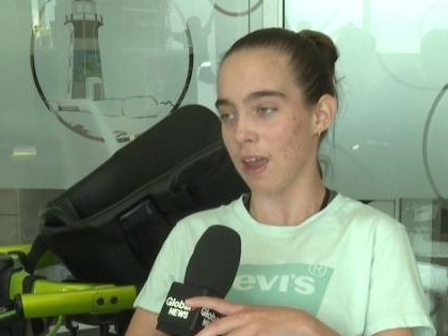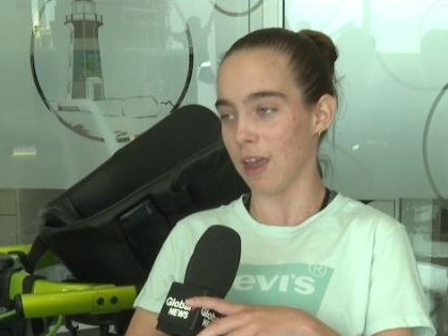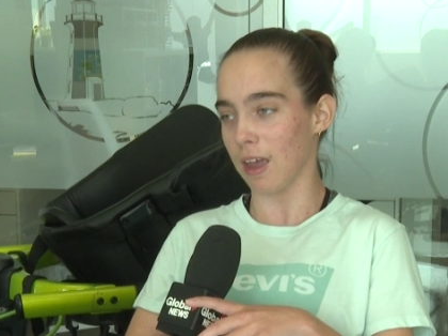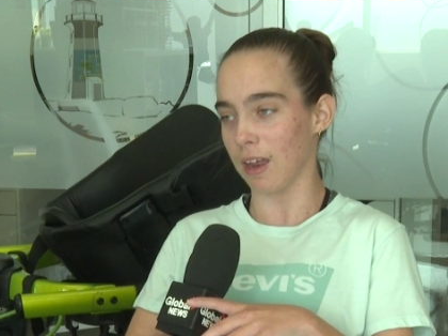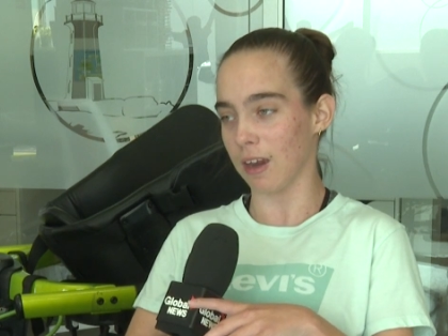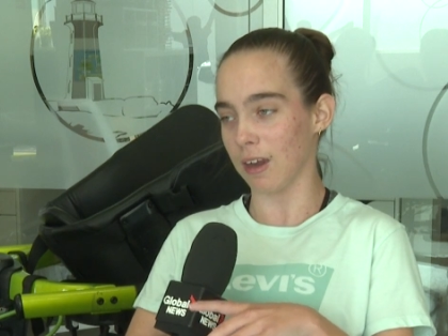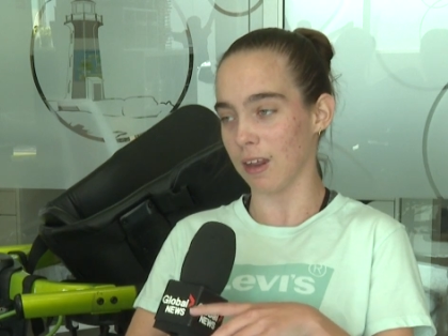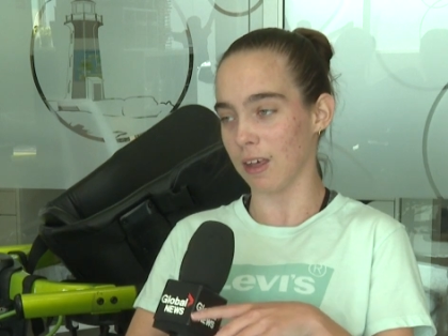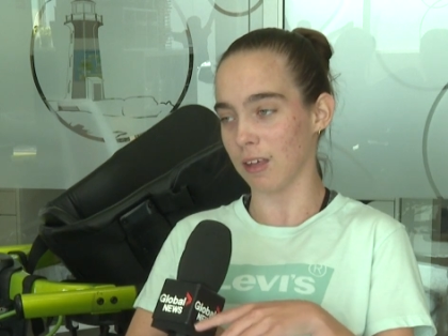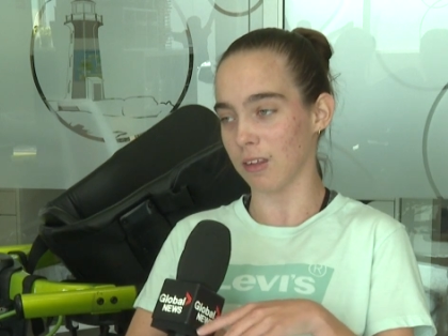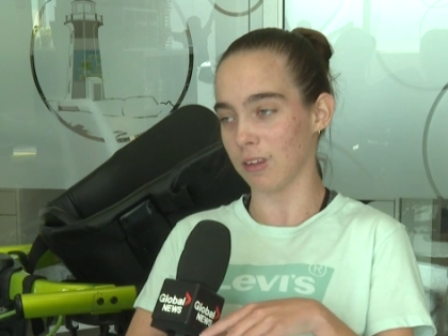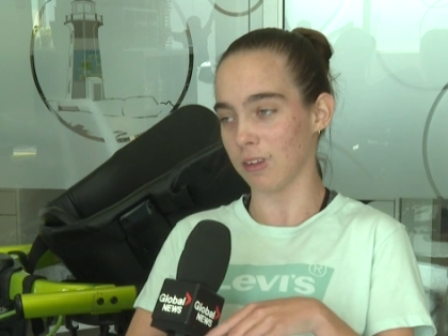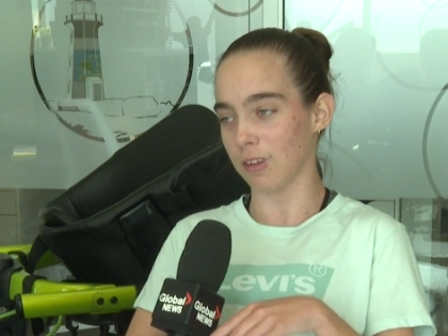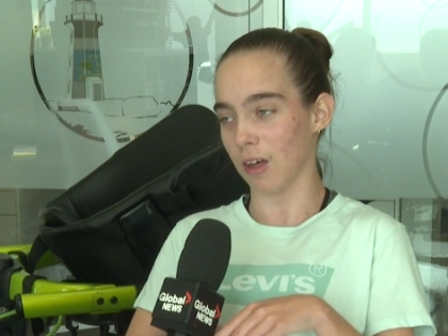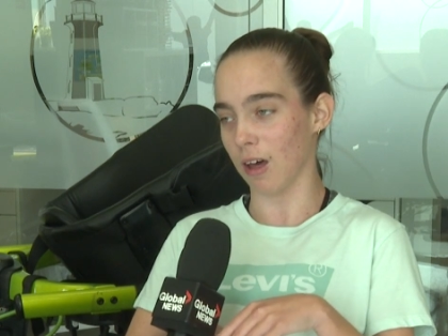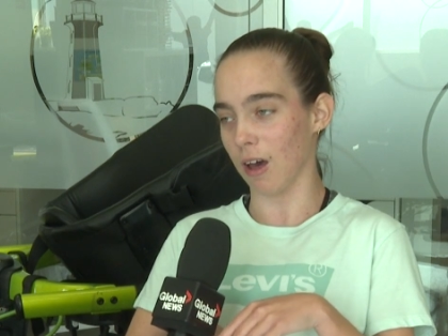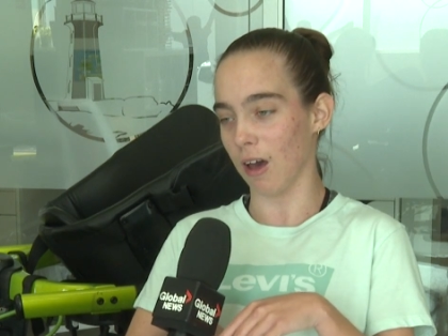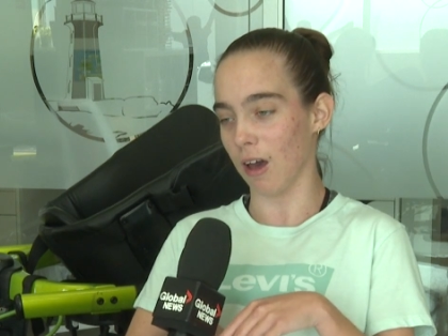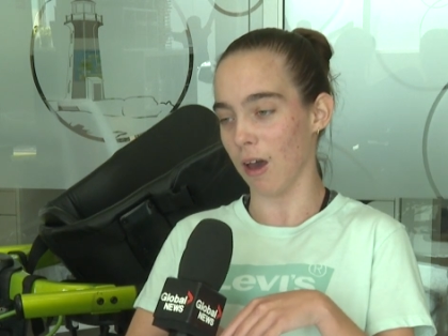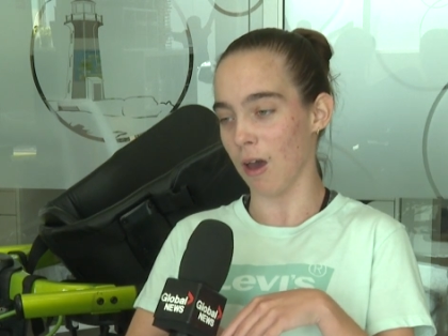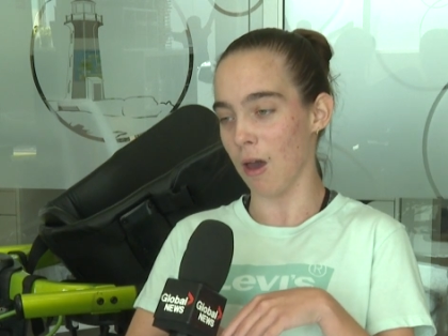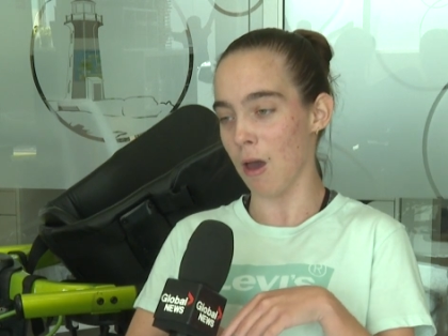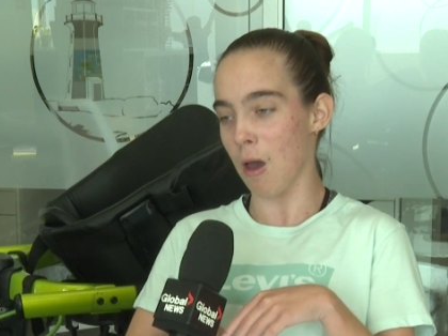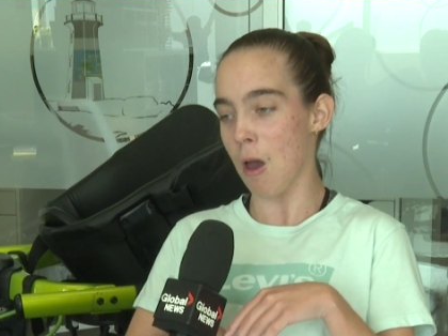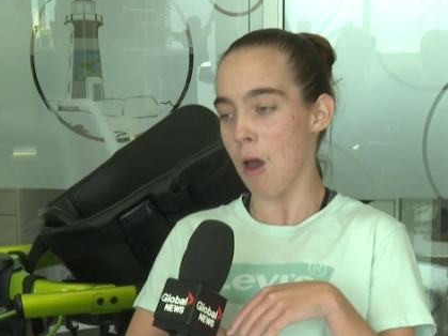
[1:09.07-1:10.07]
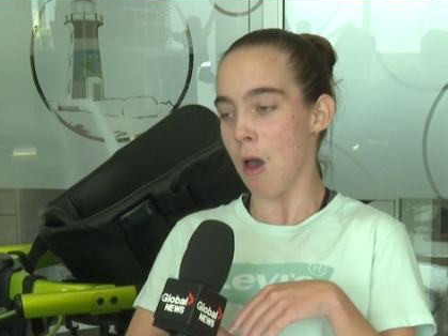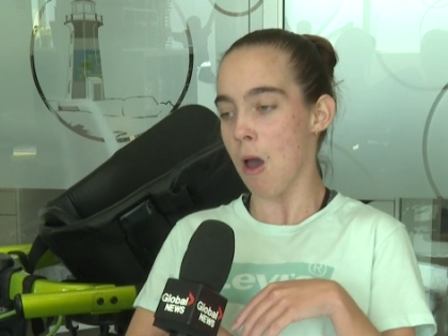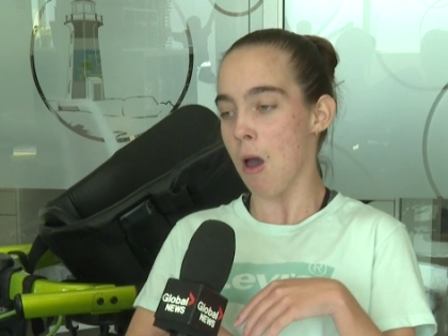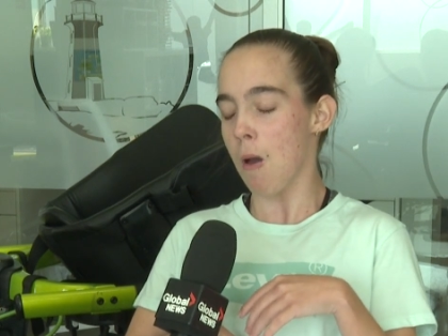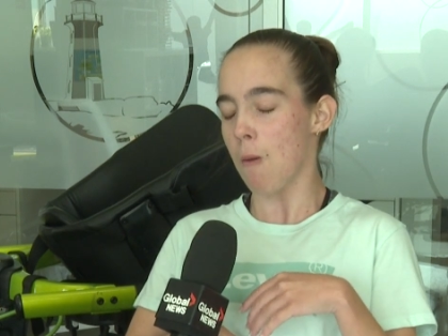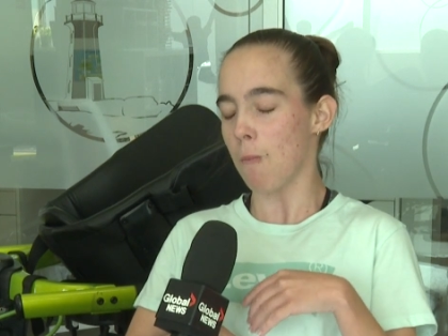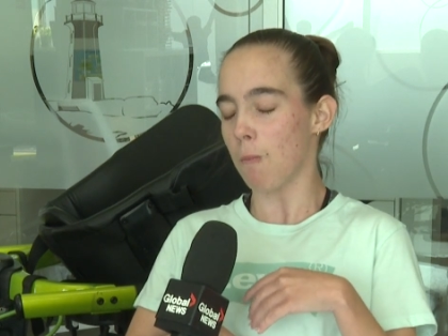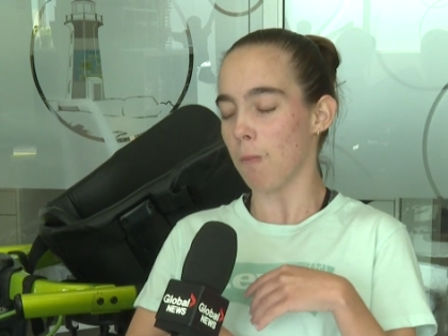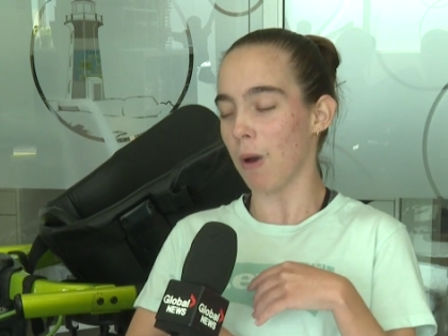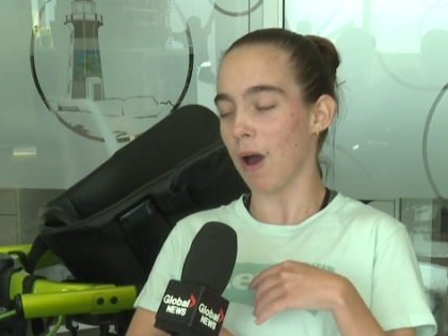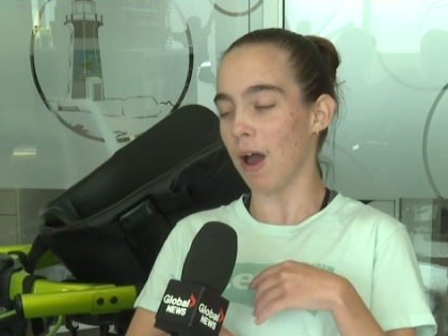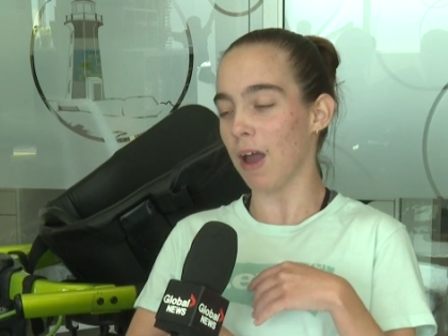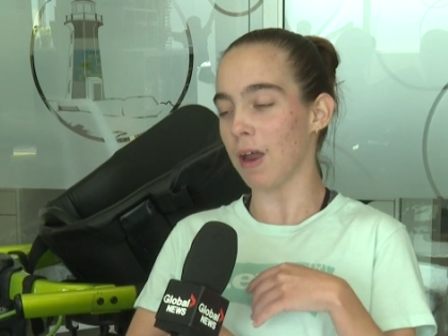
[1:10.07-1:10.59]
It is a
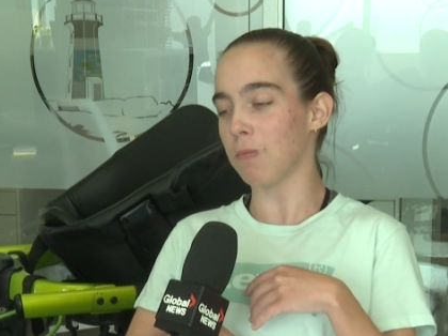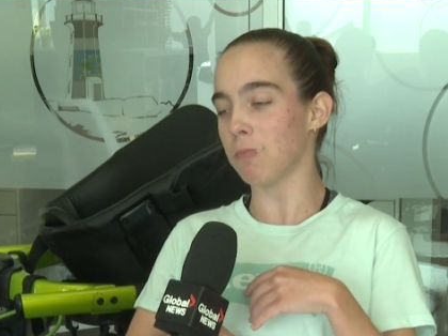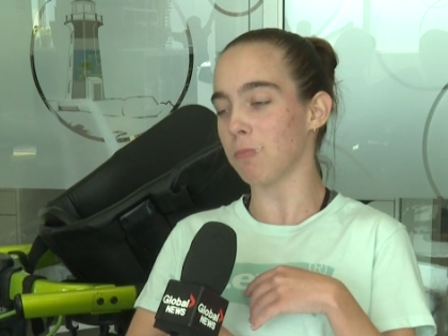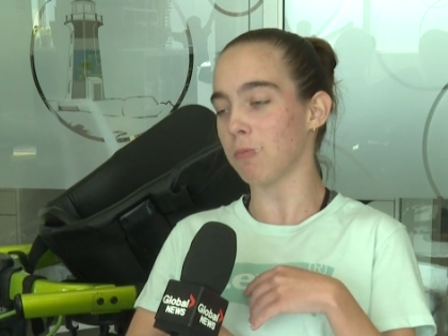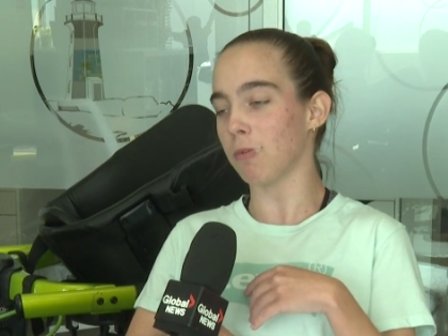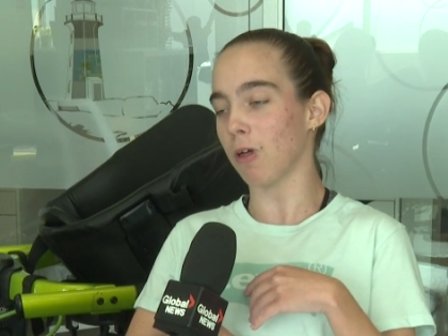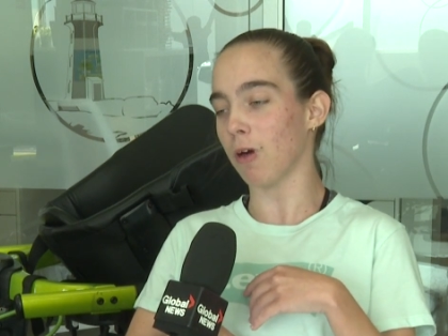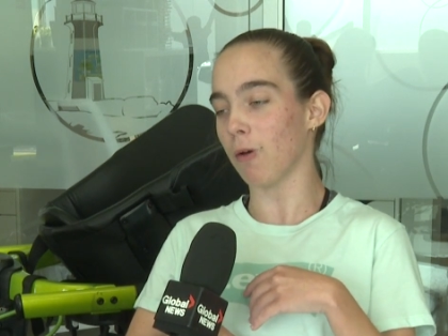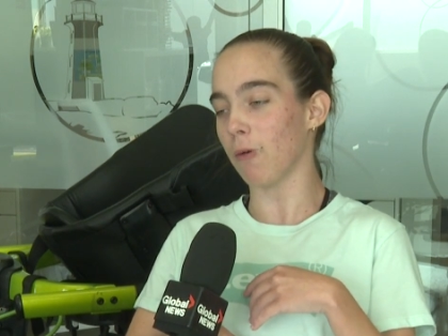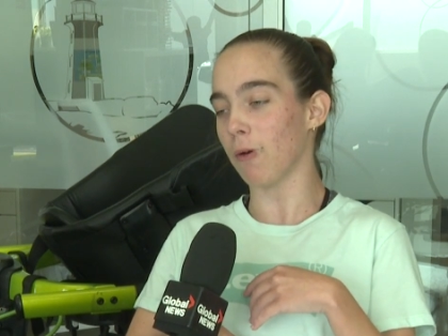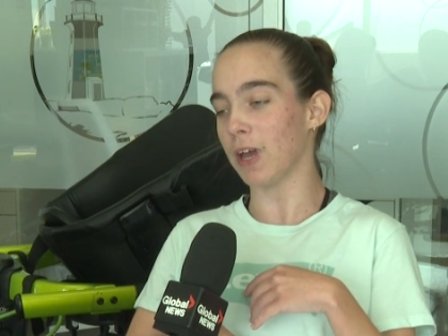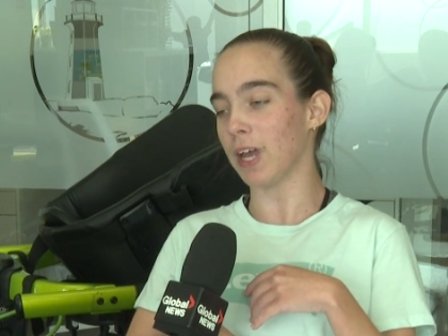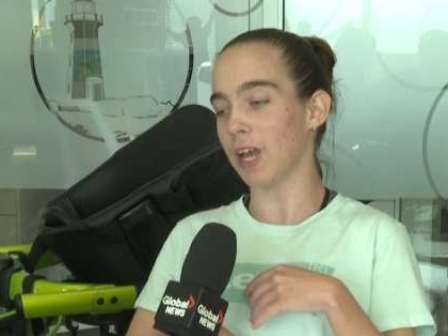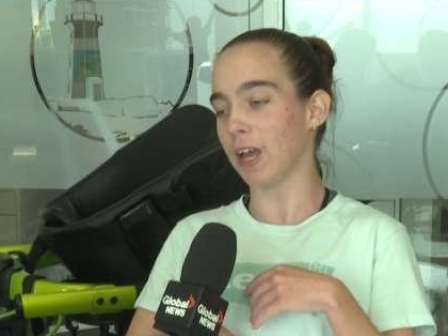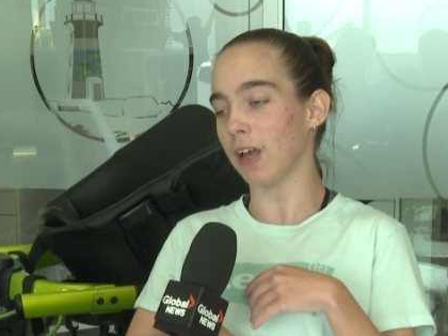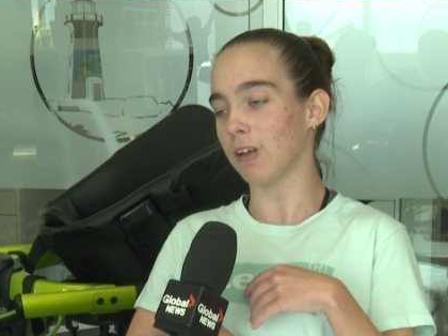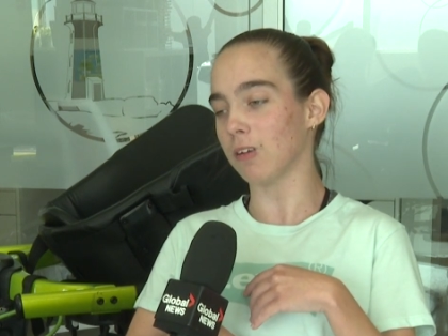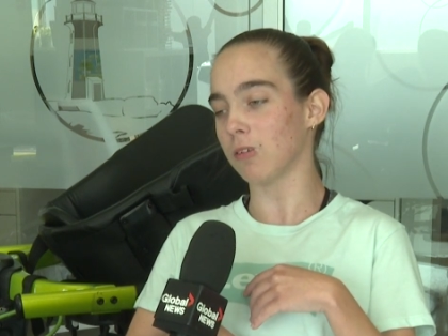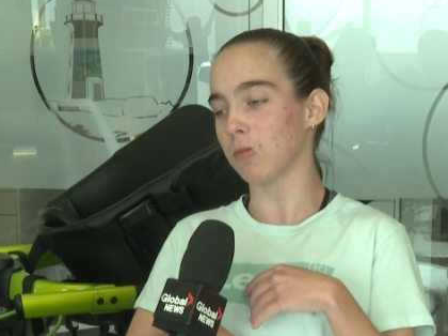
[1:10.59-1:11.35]
mind blowing